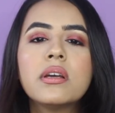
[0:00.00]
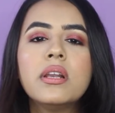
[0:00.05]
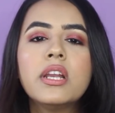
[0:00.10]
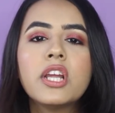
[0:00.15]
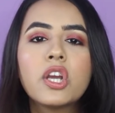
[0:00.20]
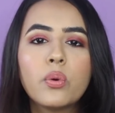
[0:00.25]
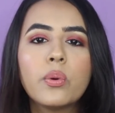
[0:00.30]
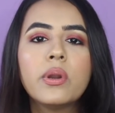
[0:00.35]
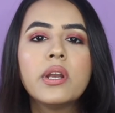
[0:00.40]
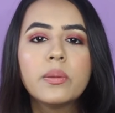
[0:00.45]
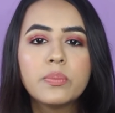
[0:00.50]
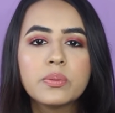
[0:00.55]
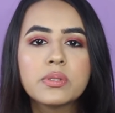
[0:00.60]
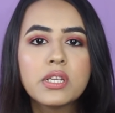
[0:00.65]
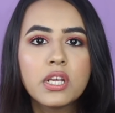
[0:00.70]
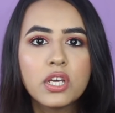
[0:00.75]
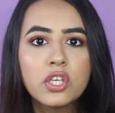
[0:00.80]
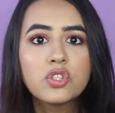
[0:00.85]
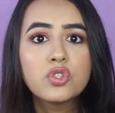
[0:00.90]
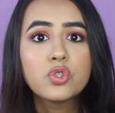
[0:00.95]
liquid
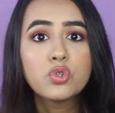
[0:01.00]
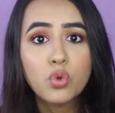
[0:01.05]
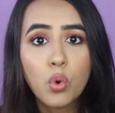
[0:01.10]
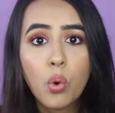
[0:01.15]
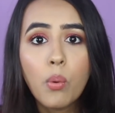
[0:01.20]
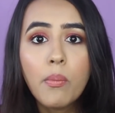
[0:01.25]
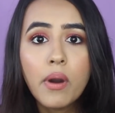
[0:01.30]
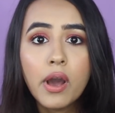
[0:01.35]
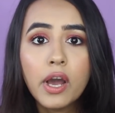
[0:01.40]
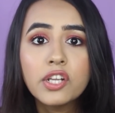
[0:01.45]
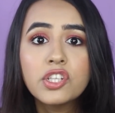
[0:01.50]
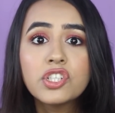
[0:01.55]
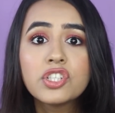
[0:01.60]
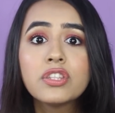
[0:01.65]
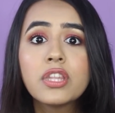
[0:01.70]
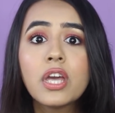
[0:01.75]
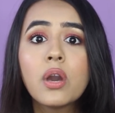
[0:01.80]
lipsticks so much.